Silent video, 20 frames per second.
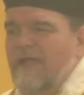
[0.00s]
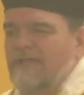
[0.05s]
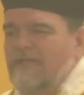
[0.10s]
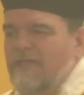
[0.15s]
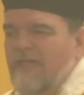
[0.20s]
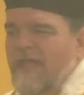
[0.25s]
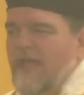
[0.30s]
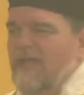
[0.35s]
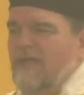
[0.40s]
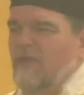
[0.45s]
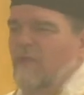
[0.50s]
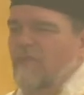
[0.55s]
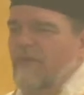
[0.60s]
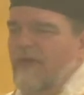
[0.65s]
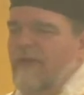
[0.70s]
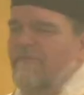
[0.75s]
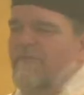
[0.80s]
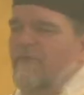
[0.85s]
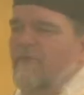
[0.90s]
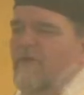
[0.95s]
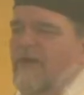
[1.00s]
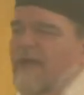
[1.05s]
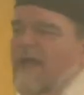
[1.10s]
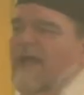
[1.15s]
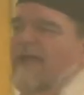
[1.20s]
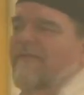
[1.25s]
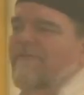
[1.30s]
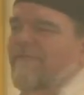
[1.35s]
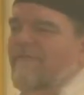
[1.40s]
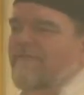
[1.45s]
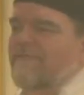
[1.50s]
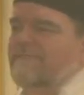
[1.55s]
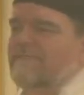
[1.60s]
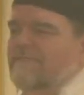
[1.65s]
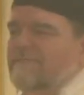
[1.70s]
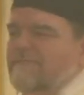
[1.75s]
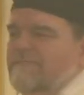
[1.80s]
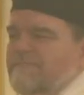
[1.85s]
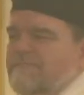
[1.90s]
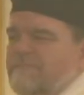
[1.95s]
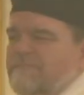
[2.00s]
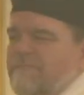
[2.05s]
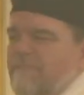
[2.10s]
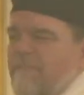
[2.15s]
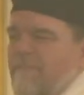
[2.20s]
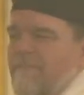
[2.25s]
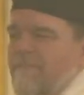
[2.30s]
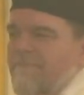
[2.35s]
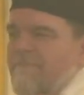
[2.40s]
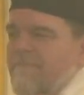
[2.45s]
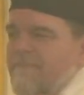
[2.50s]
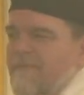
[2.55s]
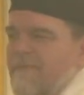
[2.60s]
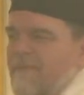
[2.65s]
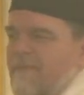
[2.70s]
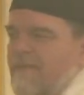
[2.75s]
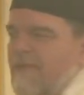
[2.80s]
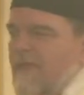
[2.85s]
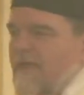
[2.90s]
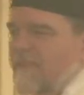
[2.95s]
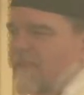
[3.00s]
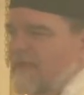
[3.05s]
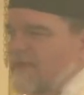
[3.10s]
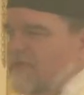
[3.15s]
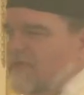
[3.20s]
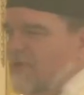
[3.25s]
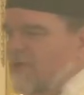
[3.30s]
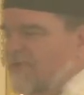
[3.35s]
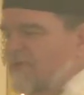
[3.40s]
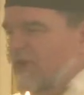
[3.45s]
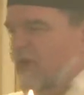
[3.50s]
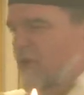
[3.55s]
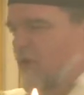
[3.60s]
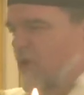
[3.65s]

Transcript: and she had to run for her life. He then took the